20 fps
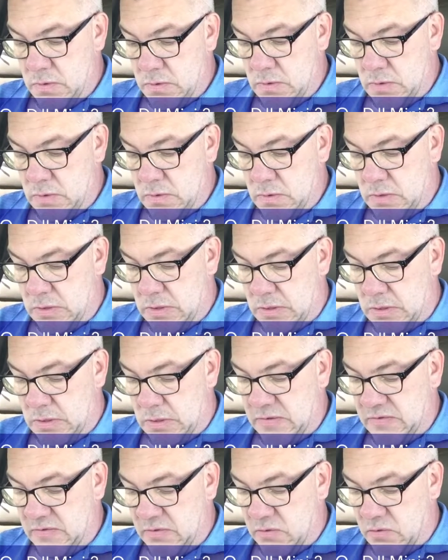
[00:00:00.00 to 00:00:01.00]
And
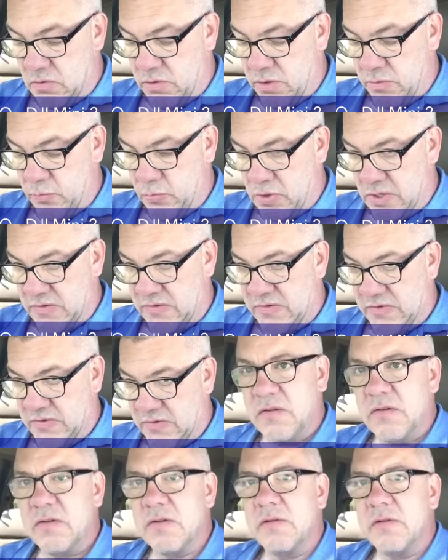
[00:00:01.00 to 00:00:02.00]
that's a learning
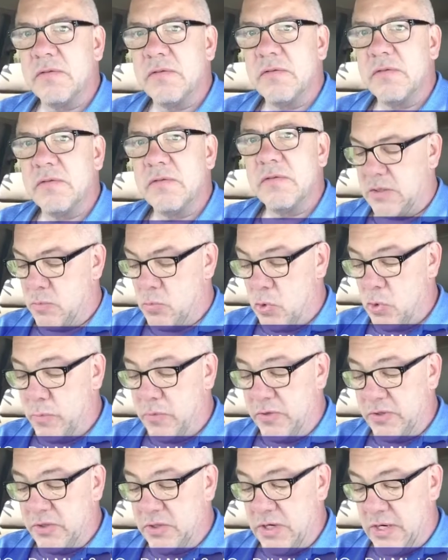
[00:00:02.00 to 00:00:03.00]
process. So we got the
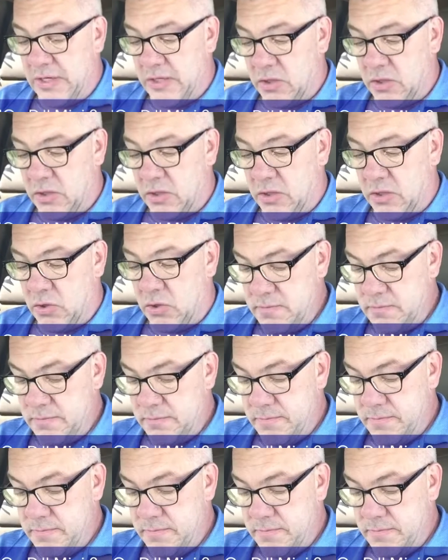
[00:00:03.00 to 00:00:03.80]
mobile internet going.